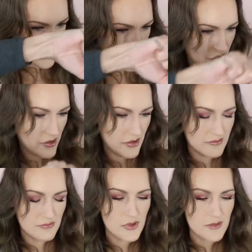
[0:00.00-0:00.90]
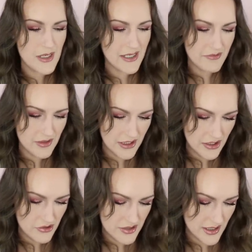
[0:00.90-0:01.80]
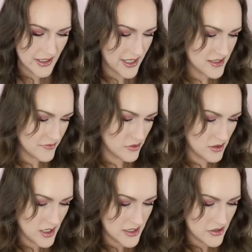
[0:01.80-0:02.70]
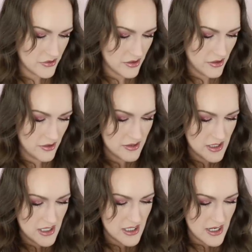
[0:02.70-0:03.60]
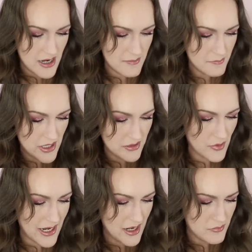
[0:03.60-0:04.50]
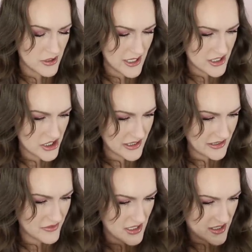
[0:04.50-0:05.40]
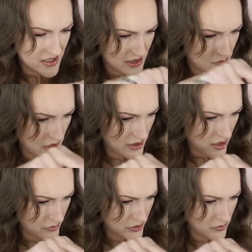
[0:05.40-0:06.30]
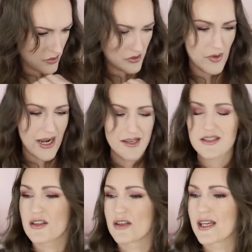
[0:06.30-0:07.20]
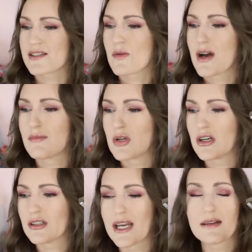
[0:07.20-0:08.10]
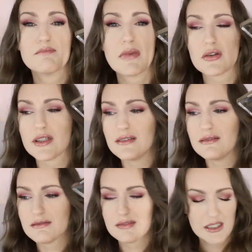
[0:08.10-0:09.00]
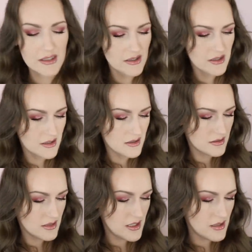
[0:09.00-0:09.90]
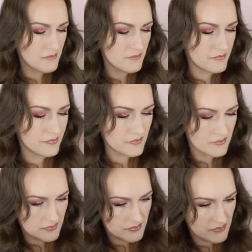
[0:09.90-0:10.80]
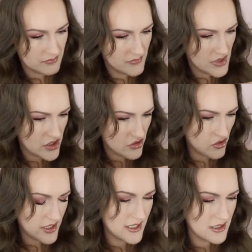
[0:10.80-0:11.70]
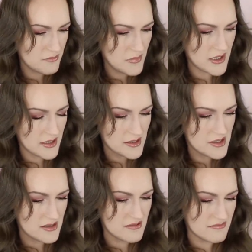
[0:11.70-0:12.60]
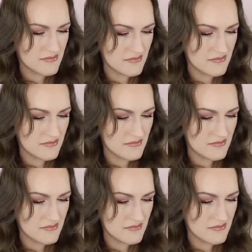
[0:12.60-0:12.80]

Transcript: Although, what am I even going to use the case for? I don't know. Um, by the way, I wouldn't actually give this to someone. I would throw it away, so that's why I'm not, like, bothered um, destroying it, because